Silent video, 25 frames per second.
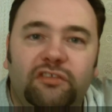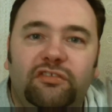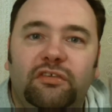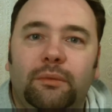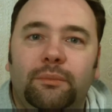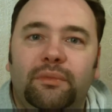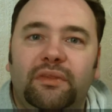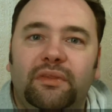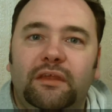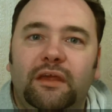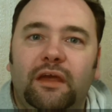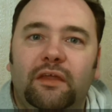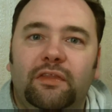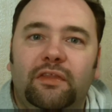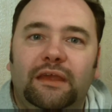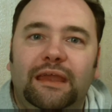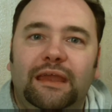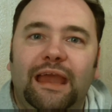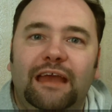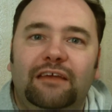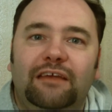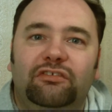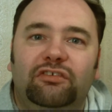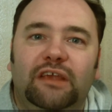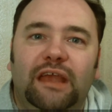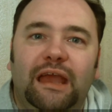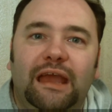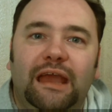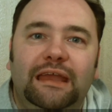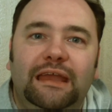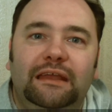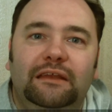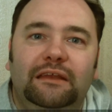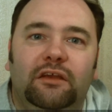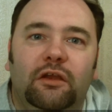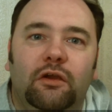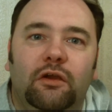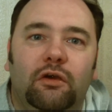some of the other
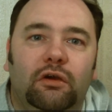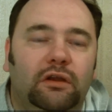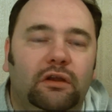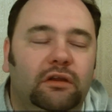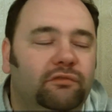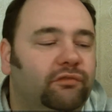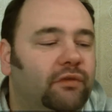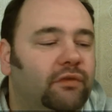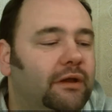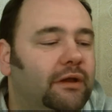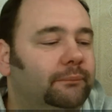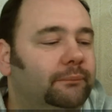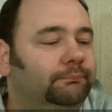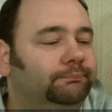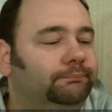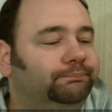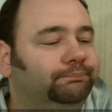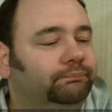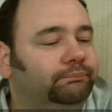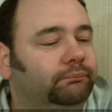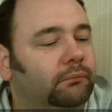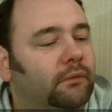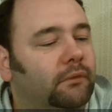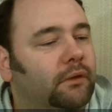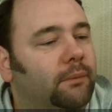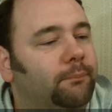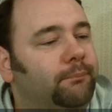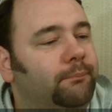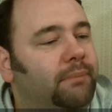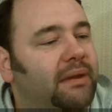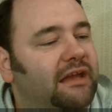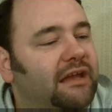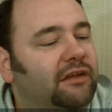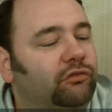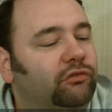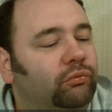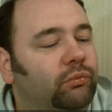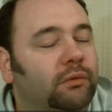Cascade kind of
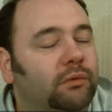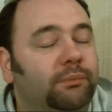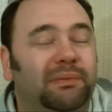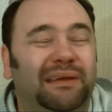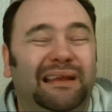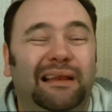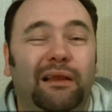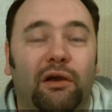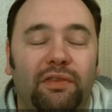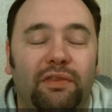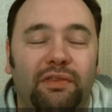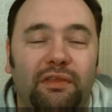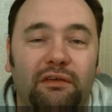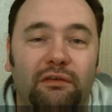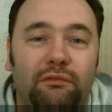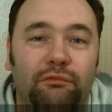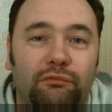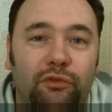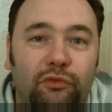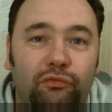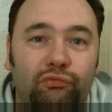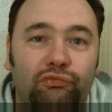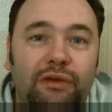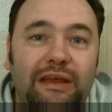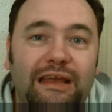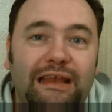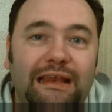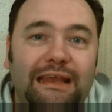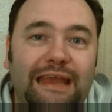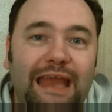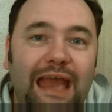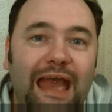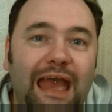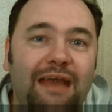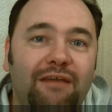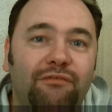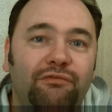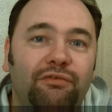beers would be, like the really
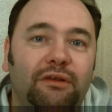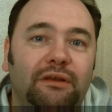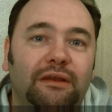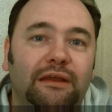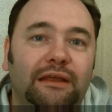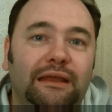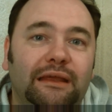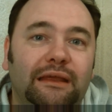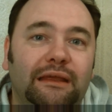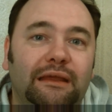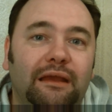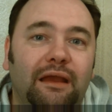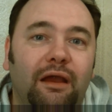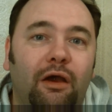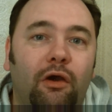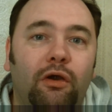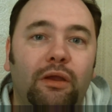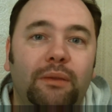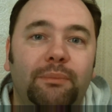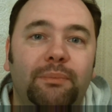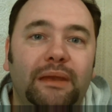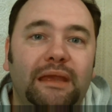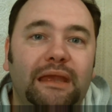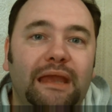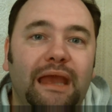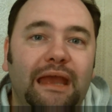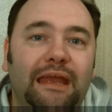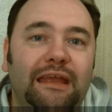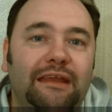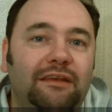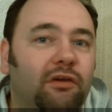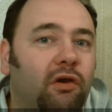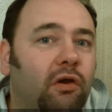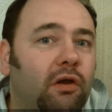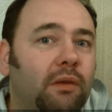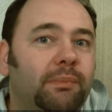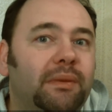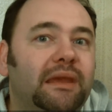heavily IPA'd
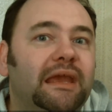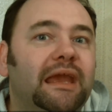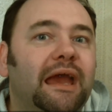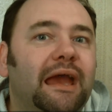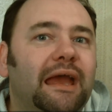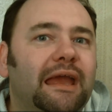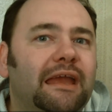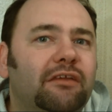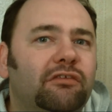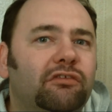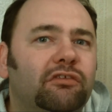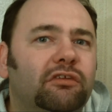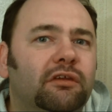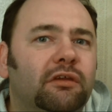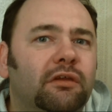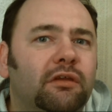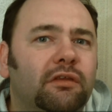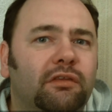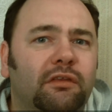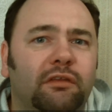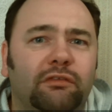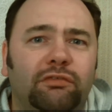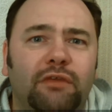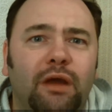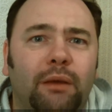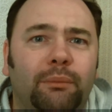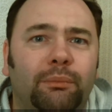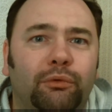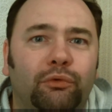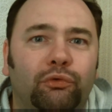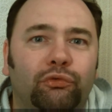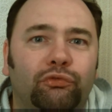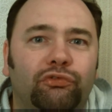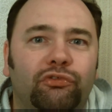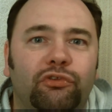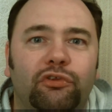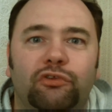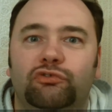IPAs, the
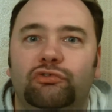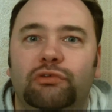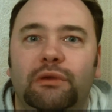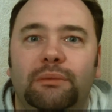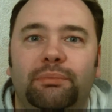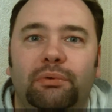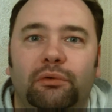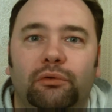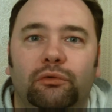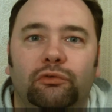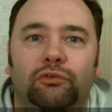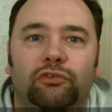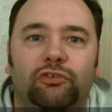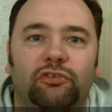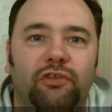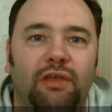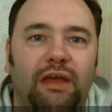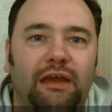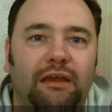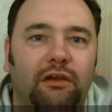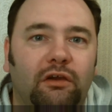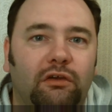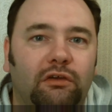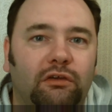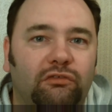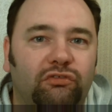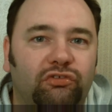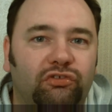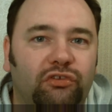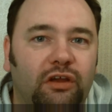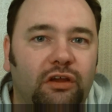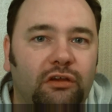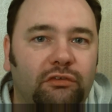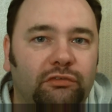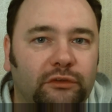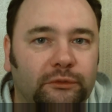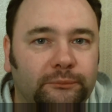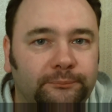doubles, the triples, that kind of
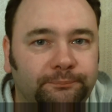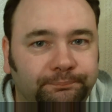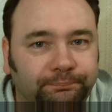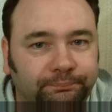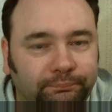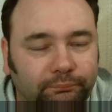stuff.